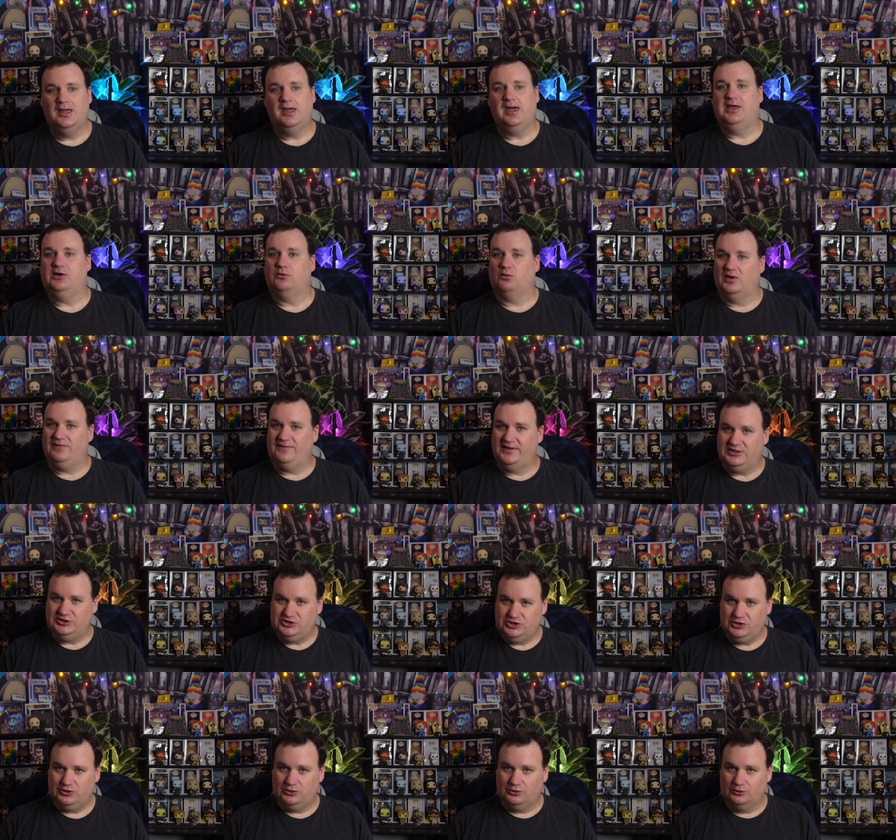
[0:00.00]
And when they
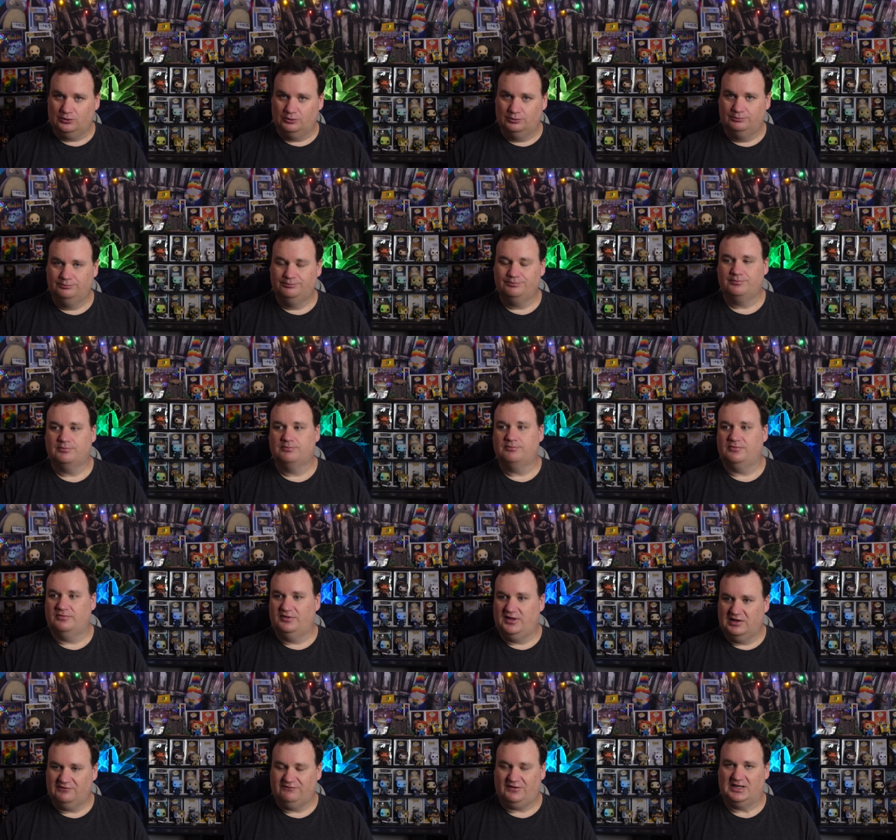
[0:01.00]
do,
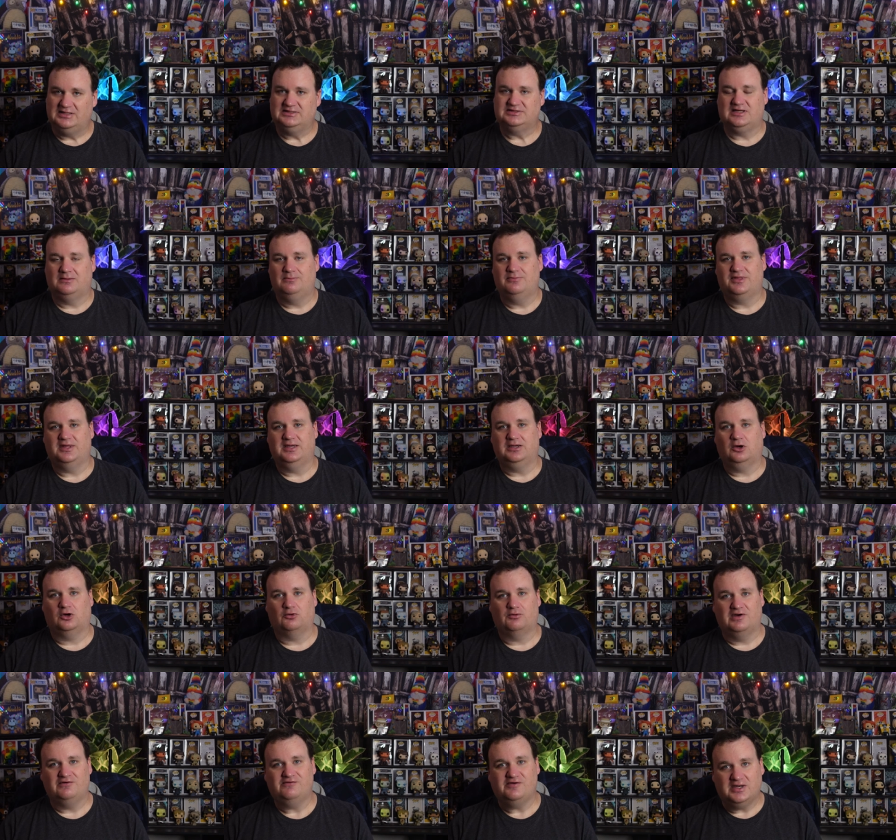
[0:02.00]
they find something
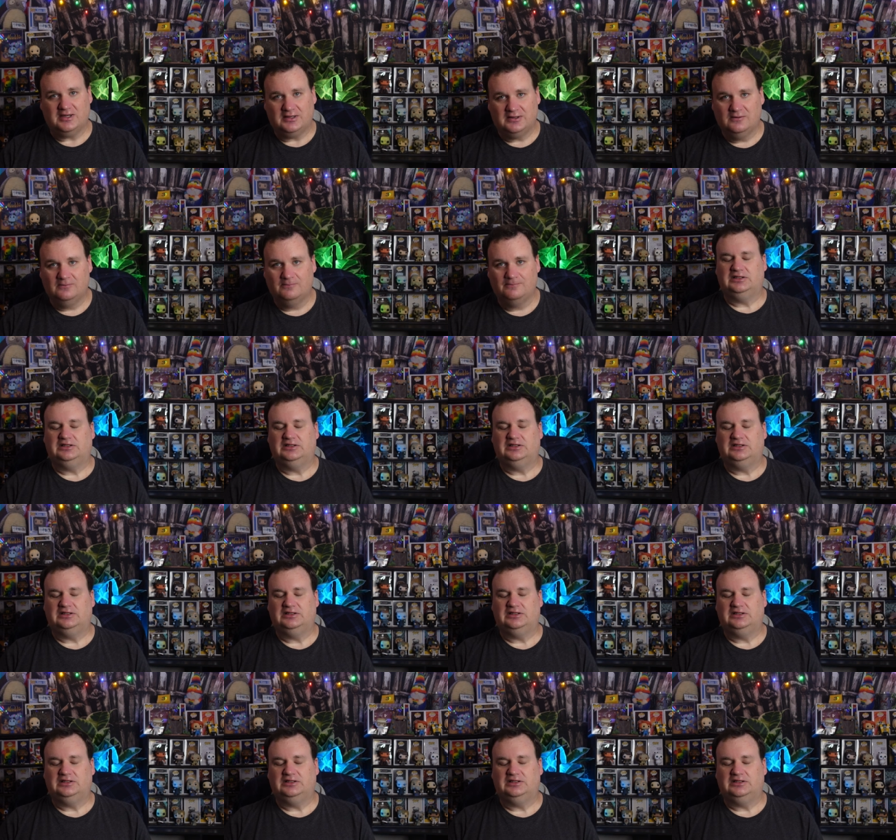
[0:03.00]
horrific.